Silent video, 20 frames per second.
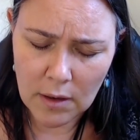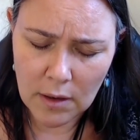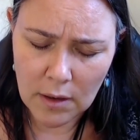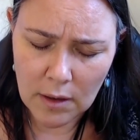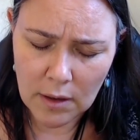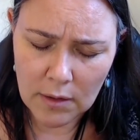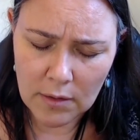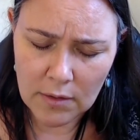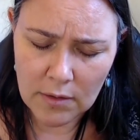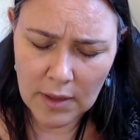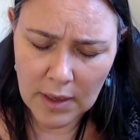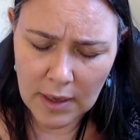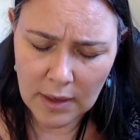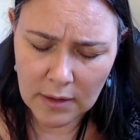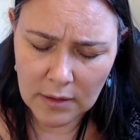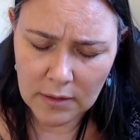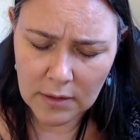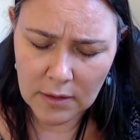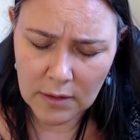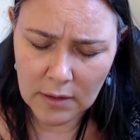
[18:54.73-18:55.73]

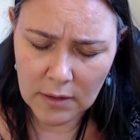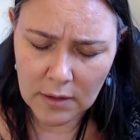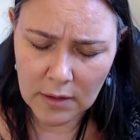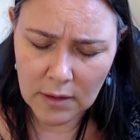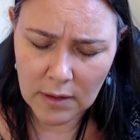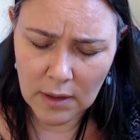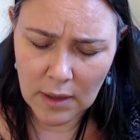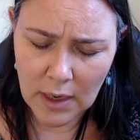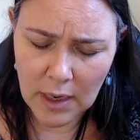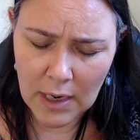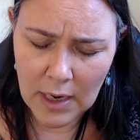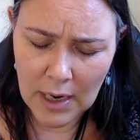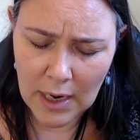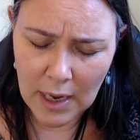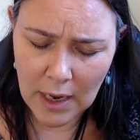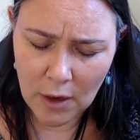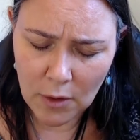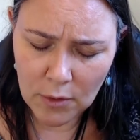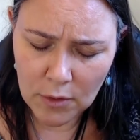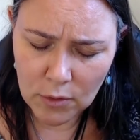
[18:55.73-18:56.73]
then
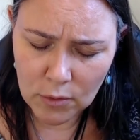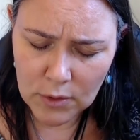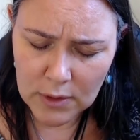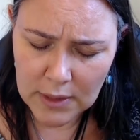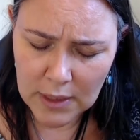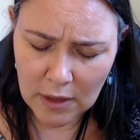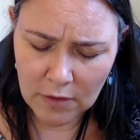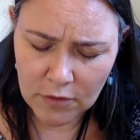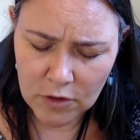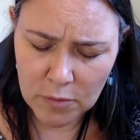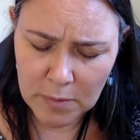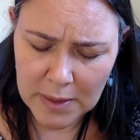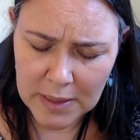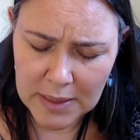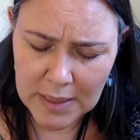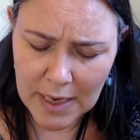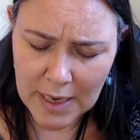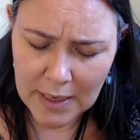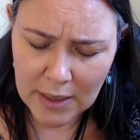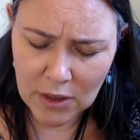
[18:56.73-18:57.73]
allow yourself to be
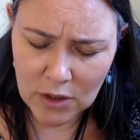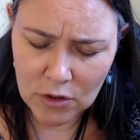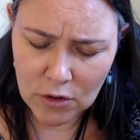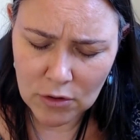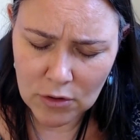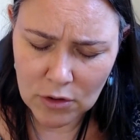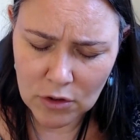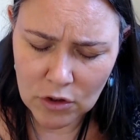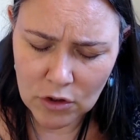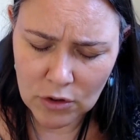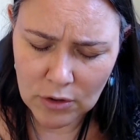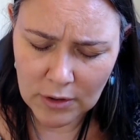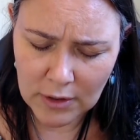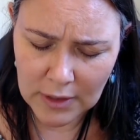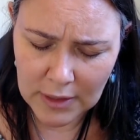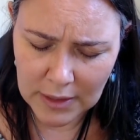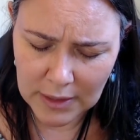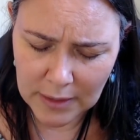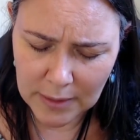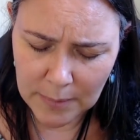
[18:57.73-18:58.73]
taken on a
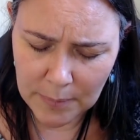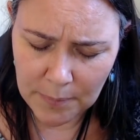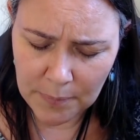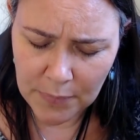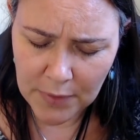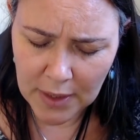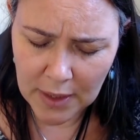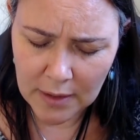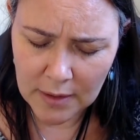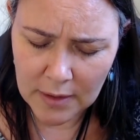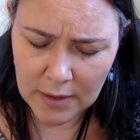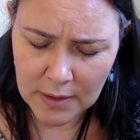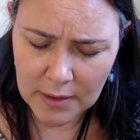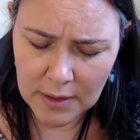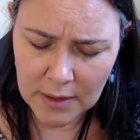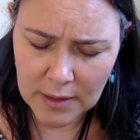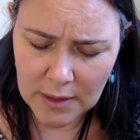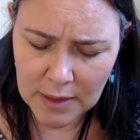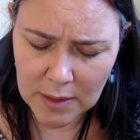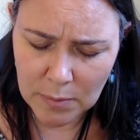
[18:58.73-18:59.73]
journey. And this
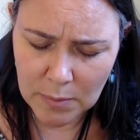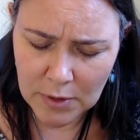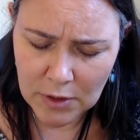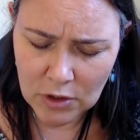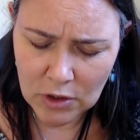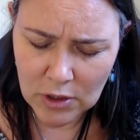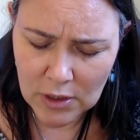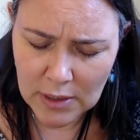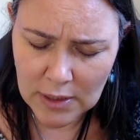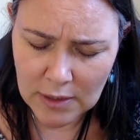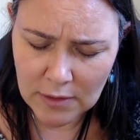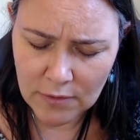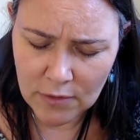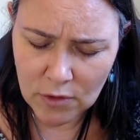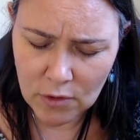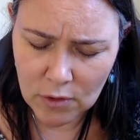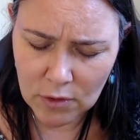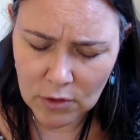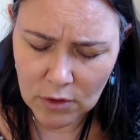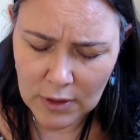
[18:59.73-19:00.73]
is especially if
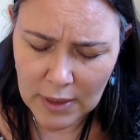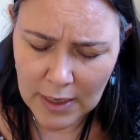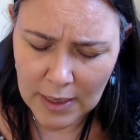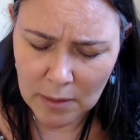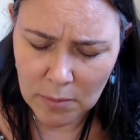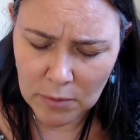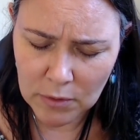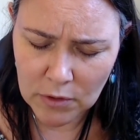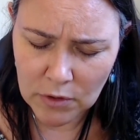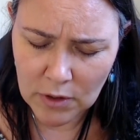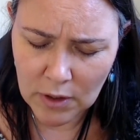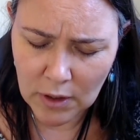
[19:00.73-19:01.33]
you are not able to go